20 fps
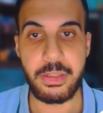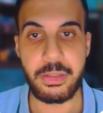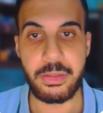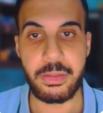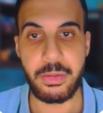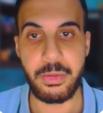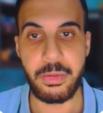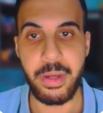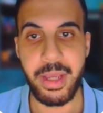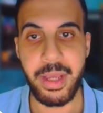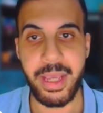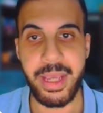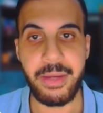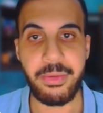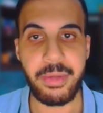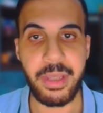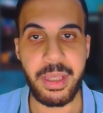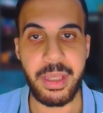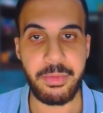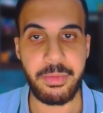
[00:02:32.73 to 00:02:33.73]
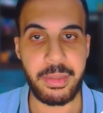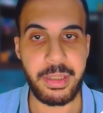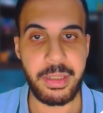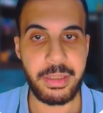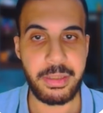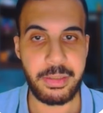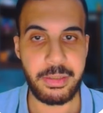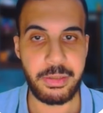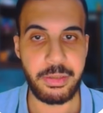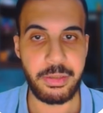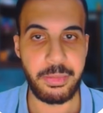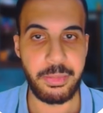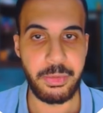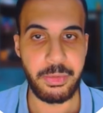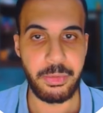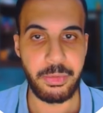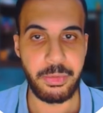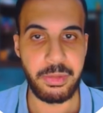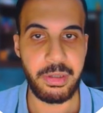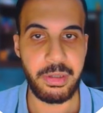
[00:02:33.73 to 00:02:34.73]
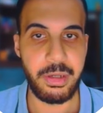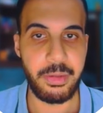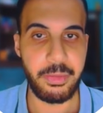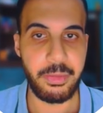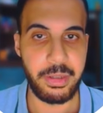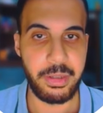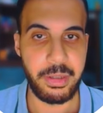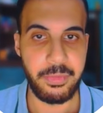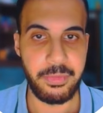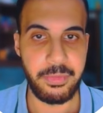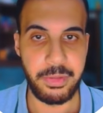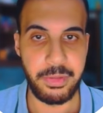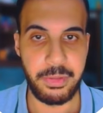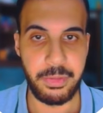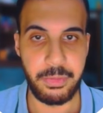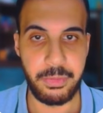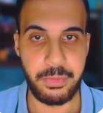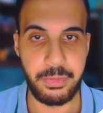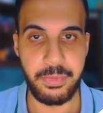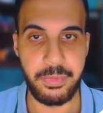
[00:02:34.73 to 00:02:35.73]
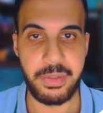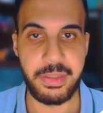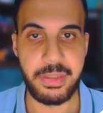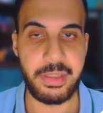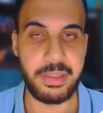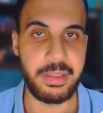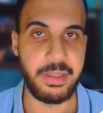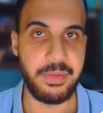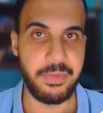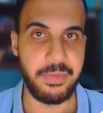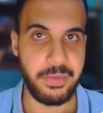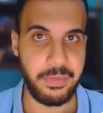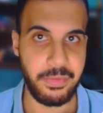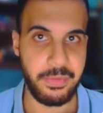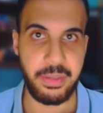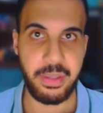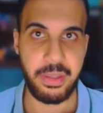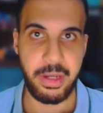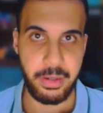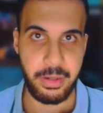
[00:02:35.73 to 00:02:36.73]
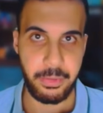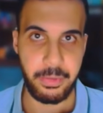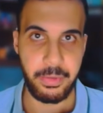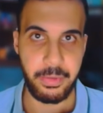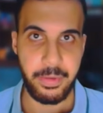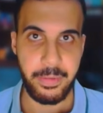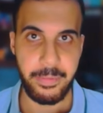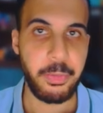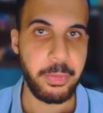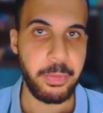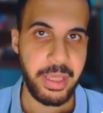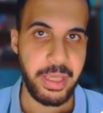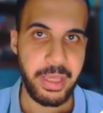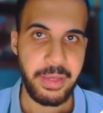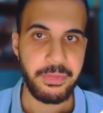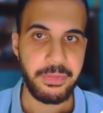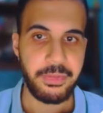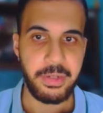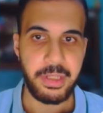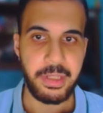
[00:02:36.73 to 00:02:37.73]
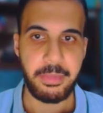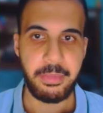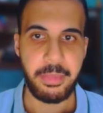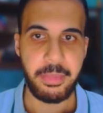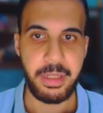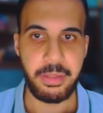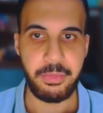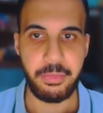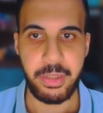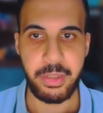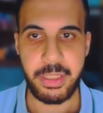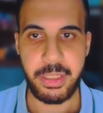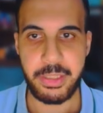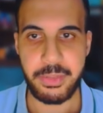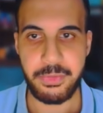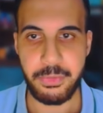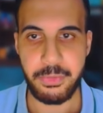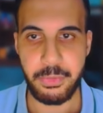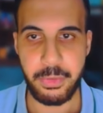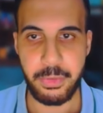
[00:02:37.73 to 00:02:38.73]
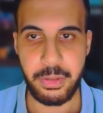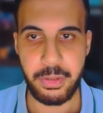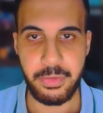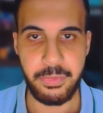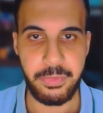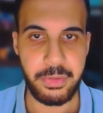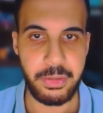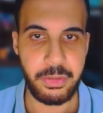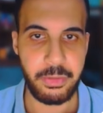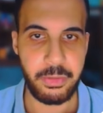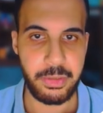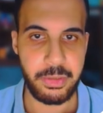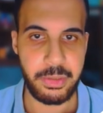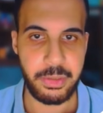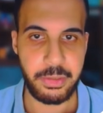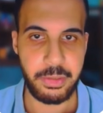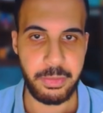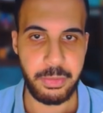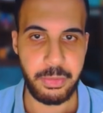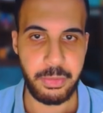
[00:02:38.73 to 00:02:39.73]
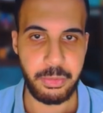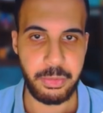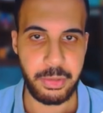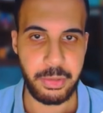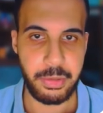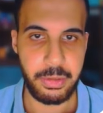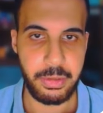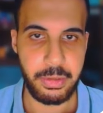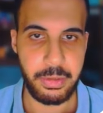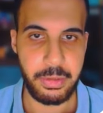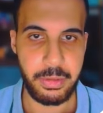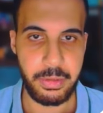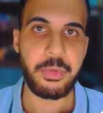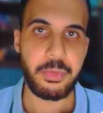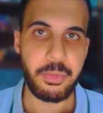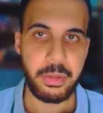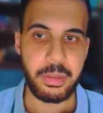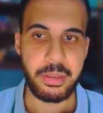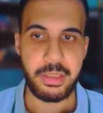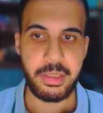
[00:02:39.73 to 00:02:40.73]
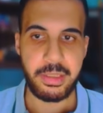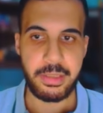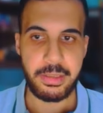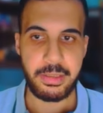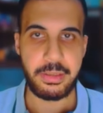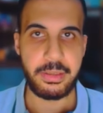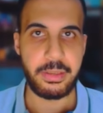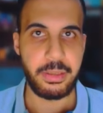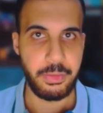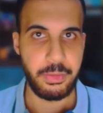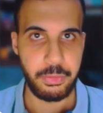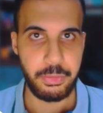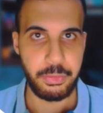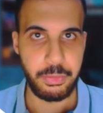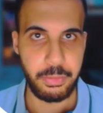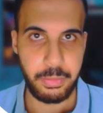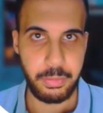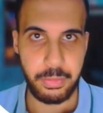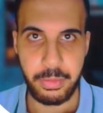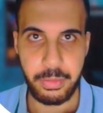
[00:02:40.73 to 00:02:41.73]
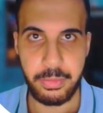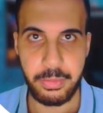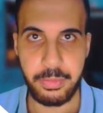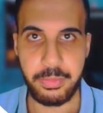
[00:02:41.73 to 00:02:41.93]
So how can we distribute our video? This is the fifth how. We have 3 main ways for video distribution. Number 1 is YouTube.